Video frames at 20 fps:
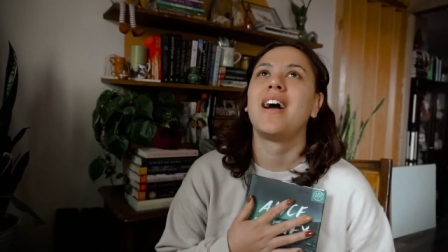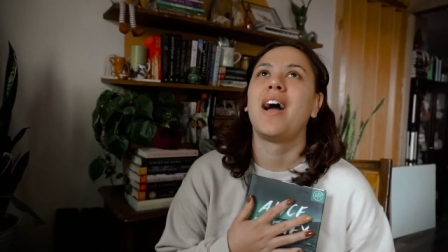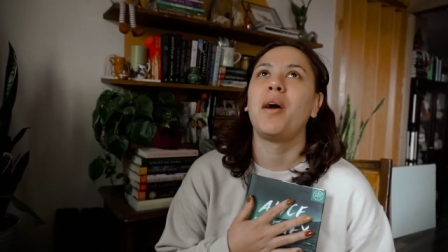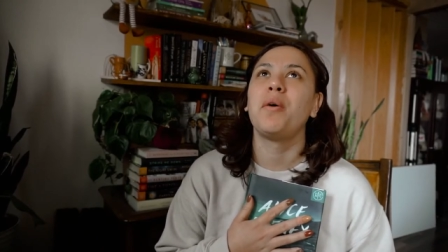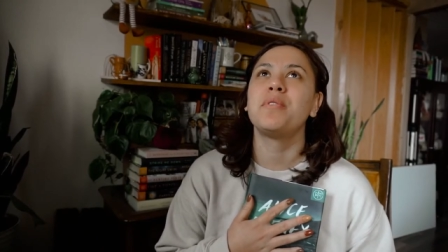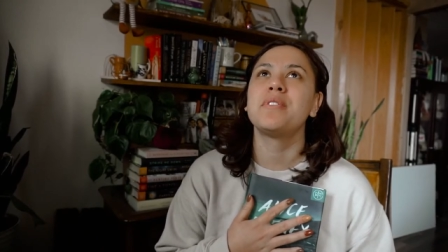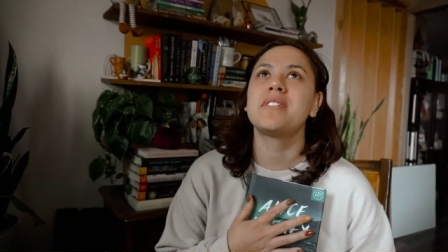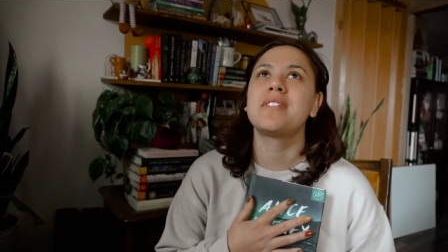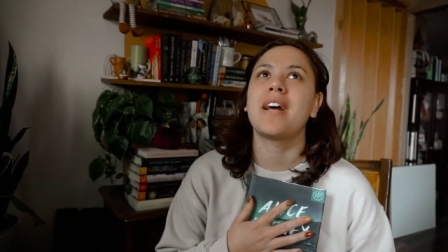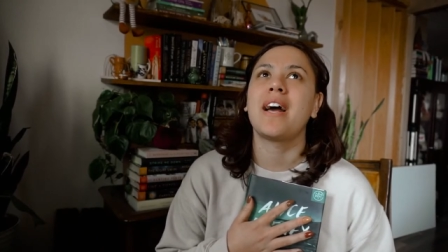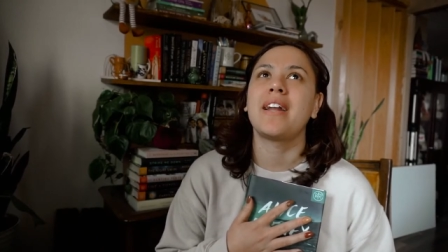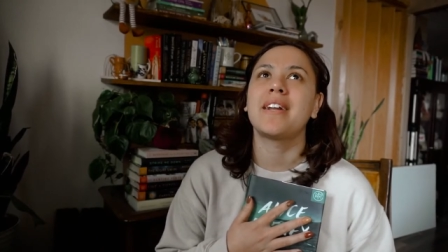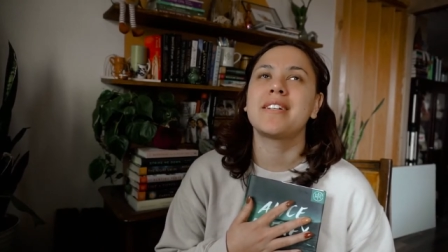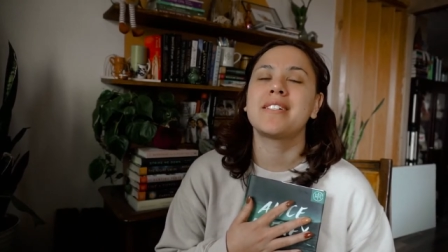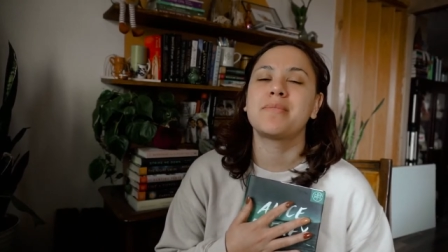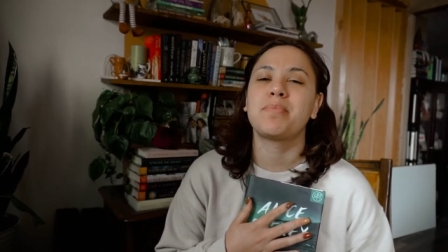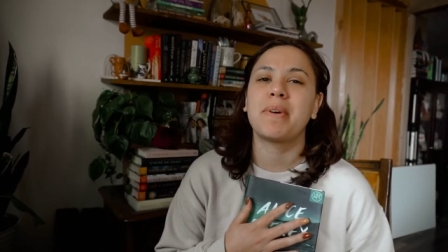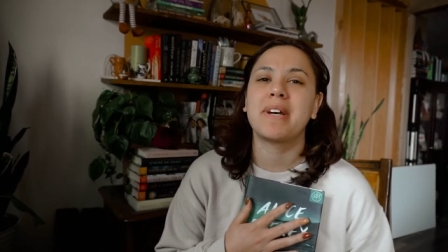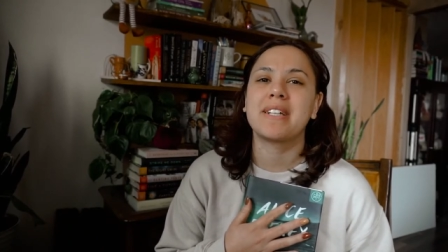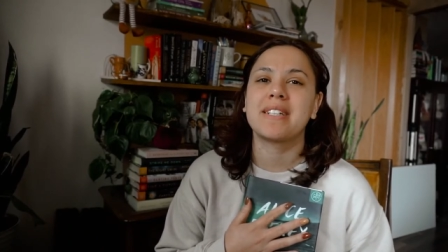I was not
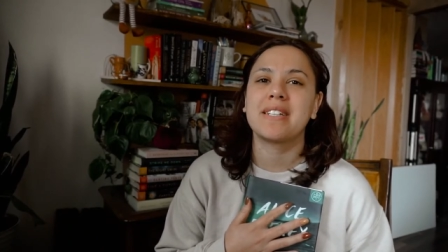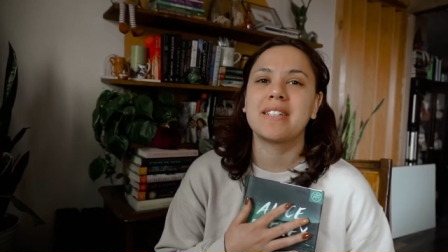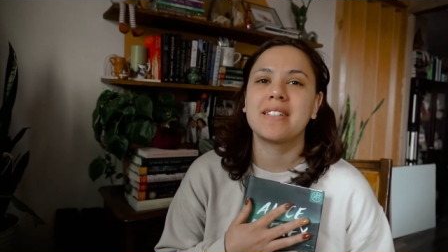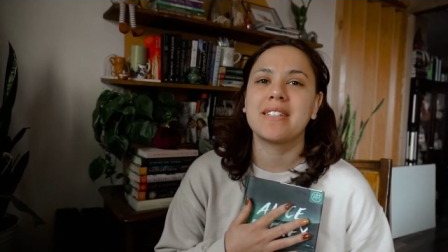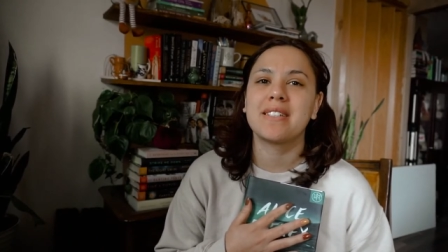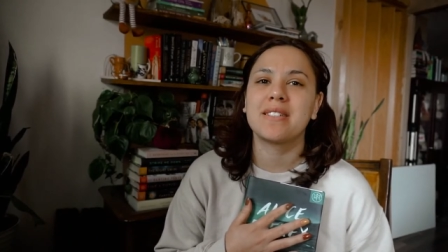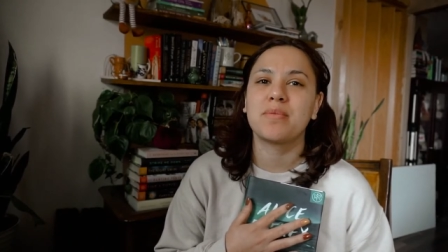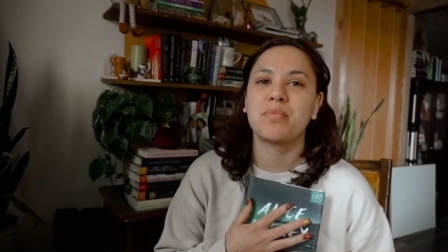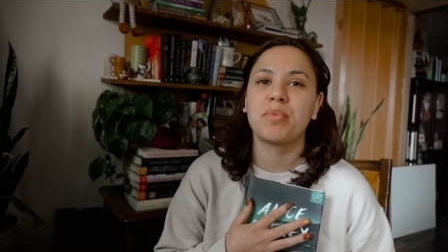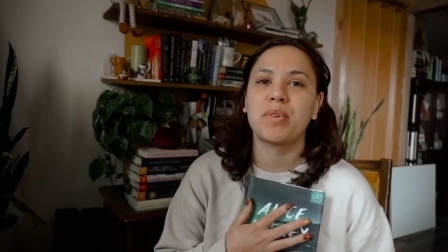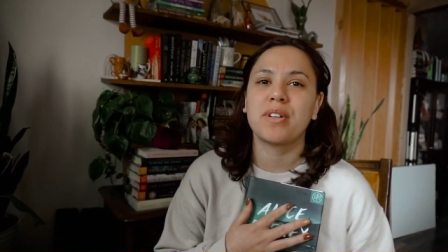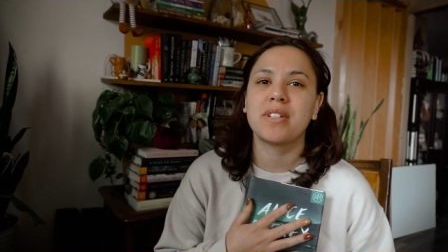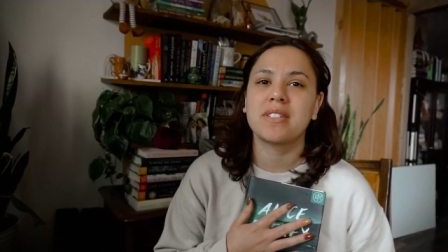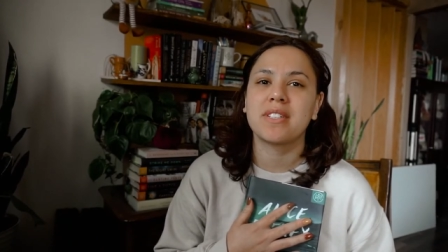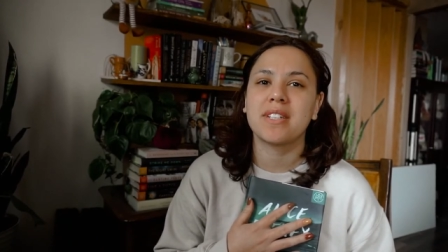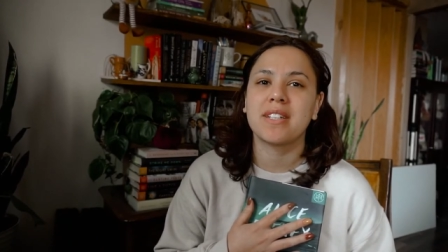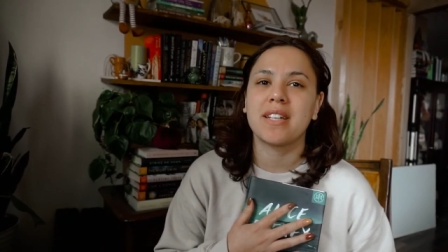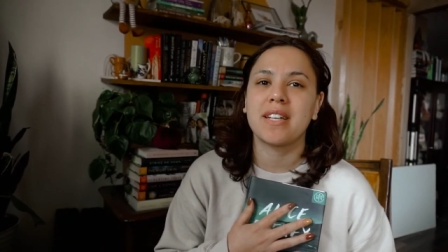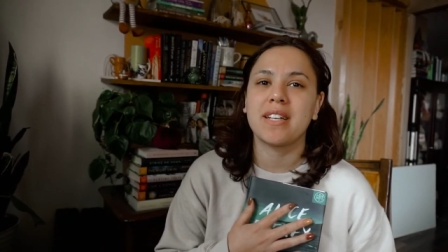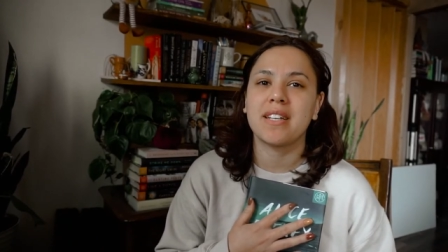expecting this book
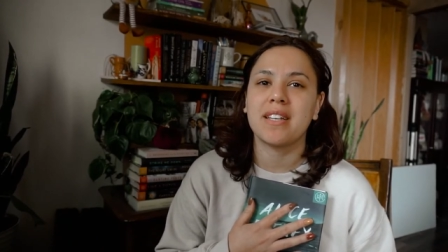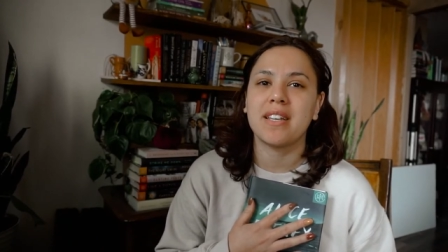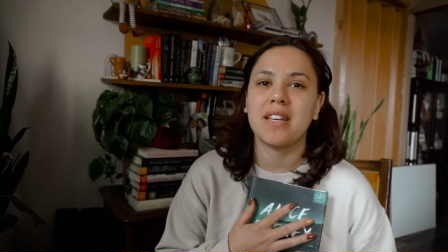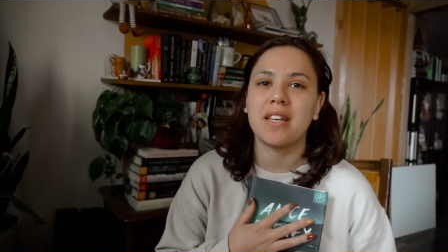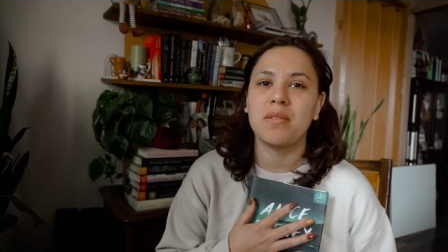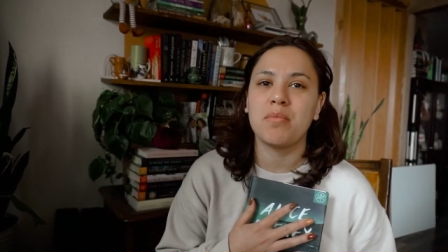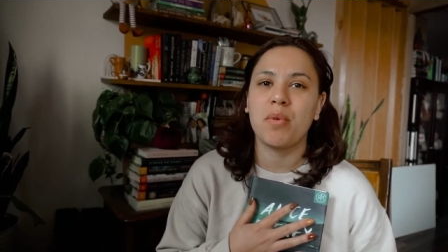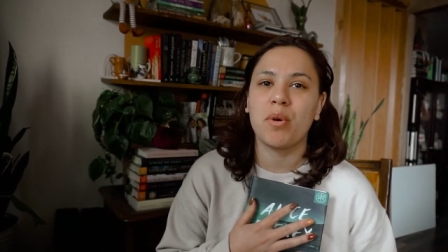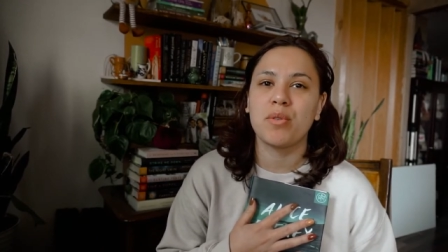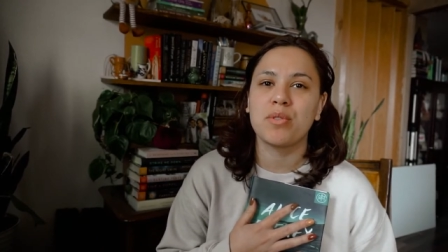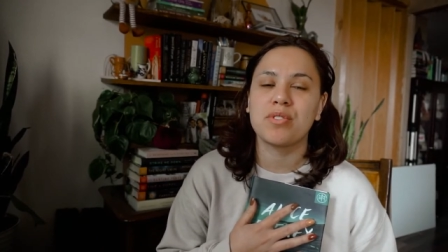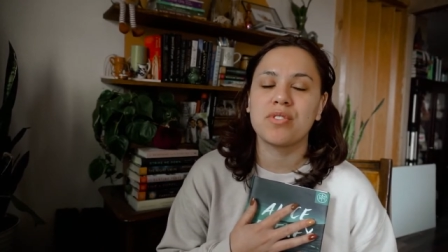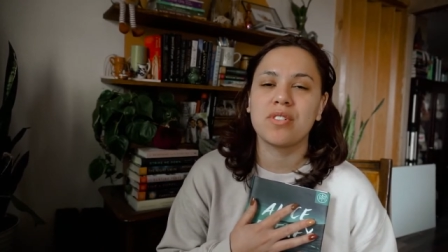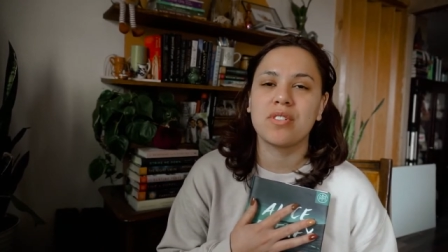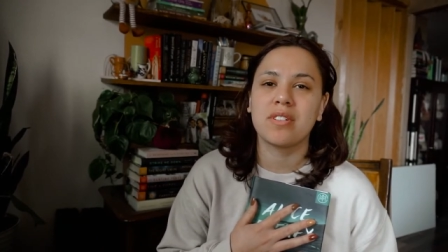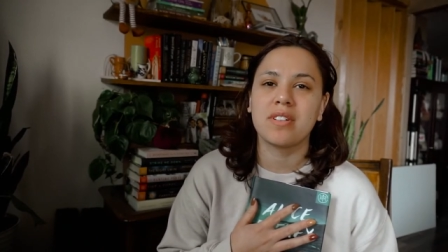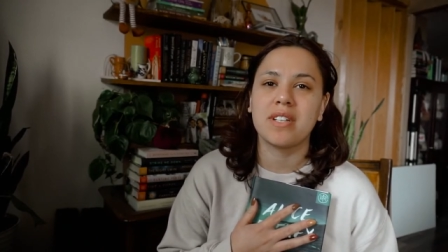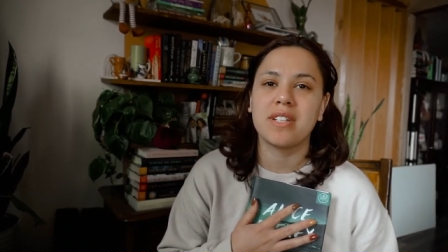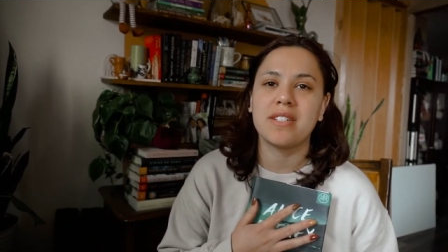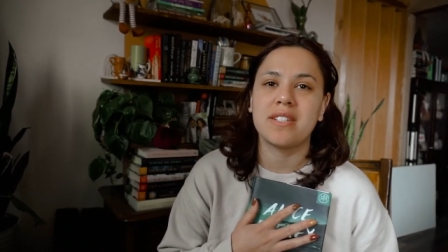to like
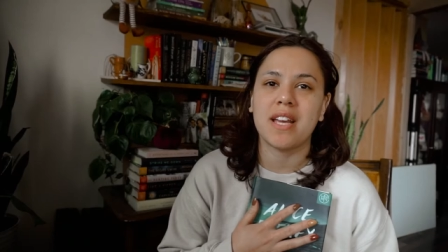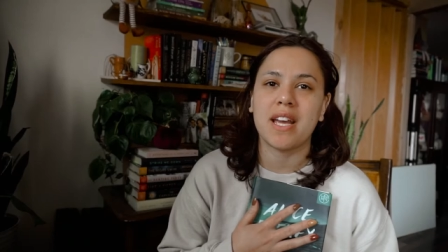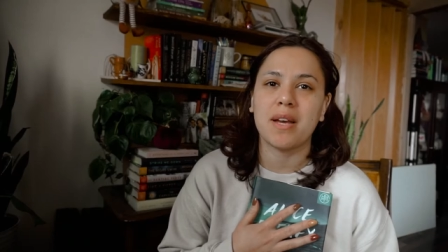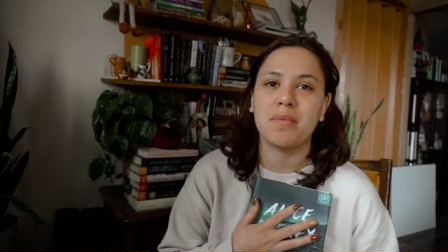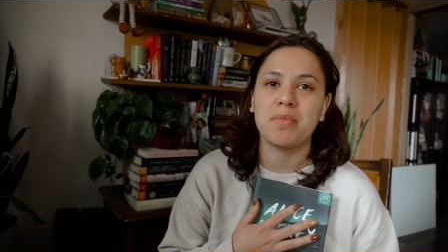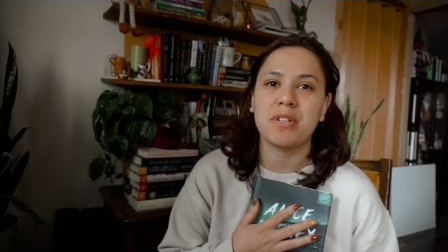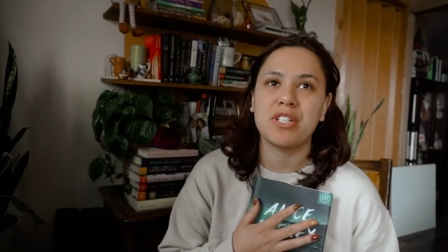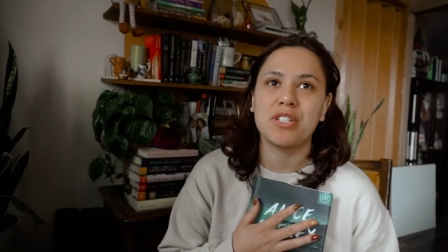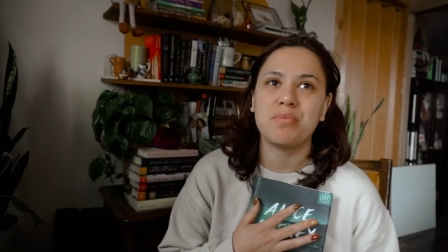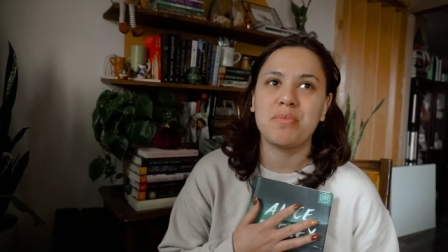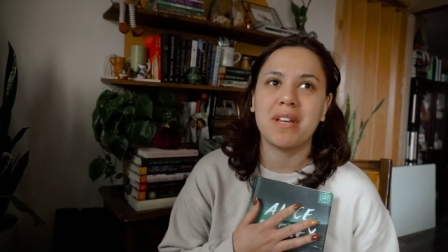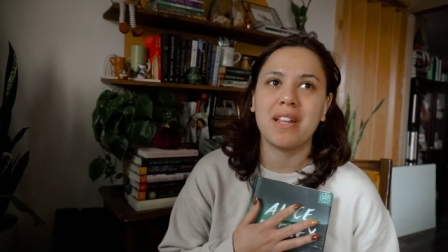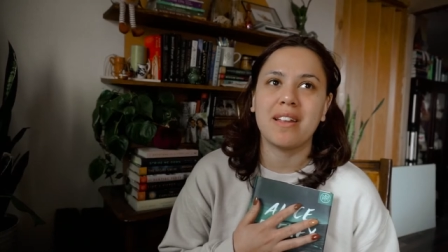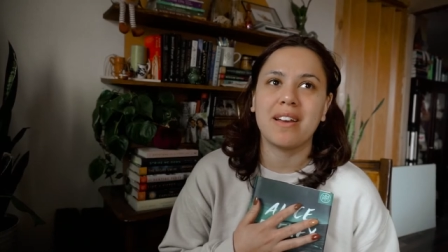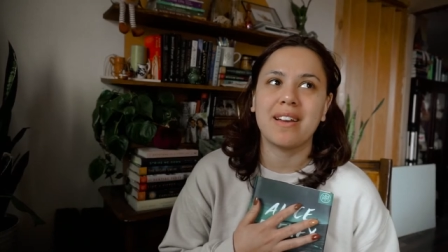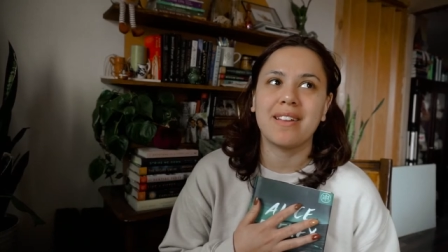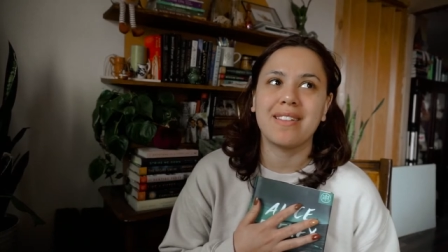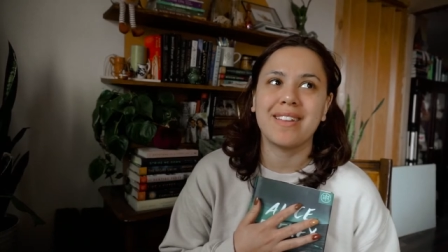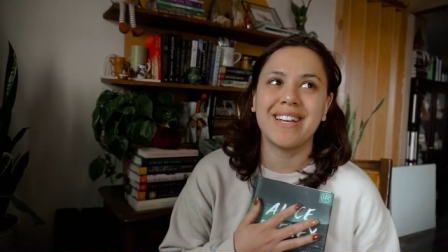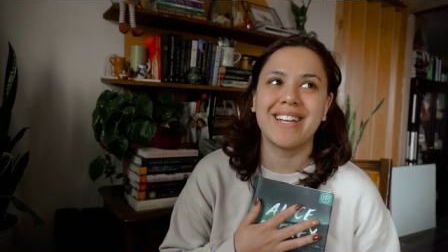emotionally damage me
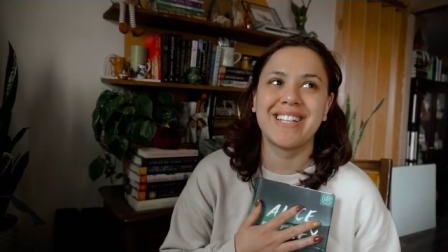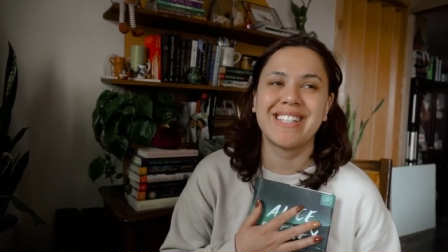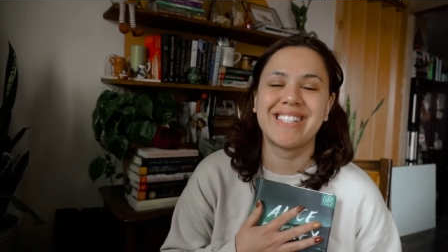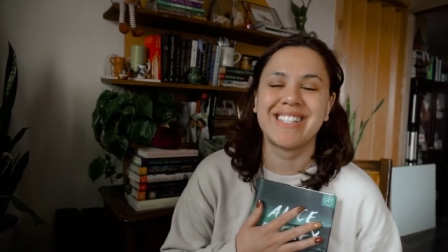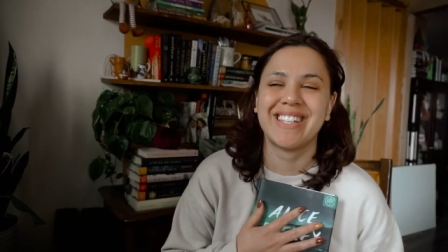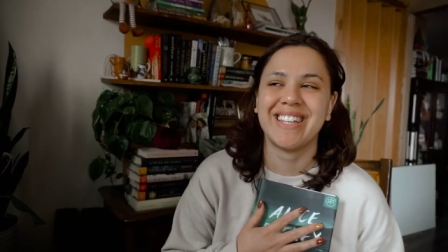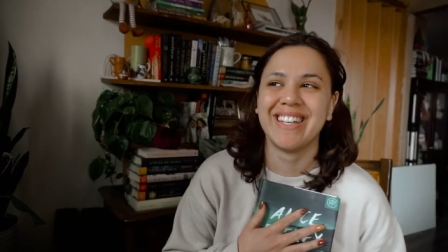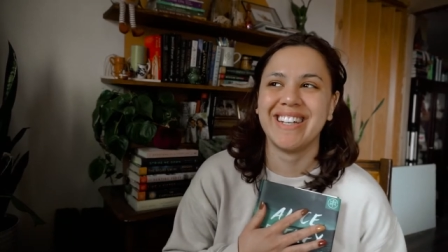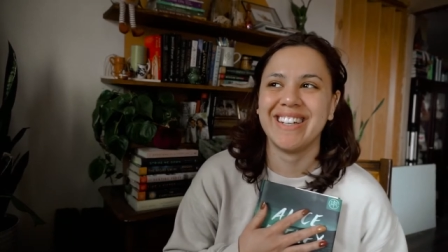like this.